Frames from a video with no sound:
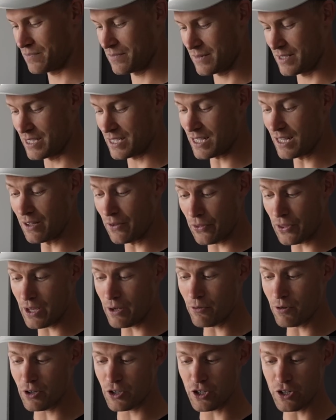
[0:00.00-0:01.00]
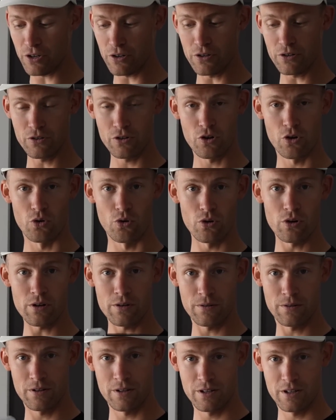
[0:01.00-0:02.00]
This little thing I want to show you,
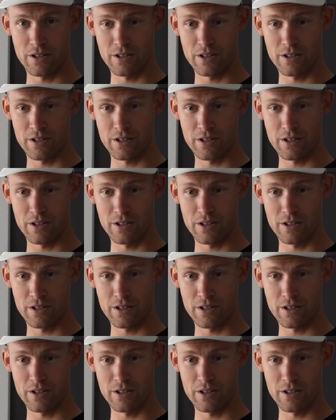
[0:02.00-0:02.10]
Core.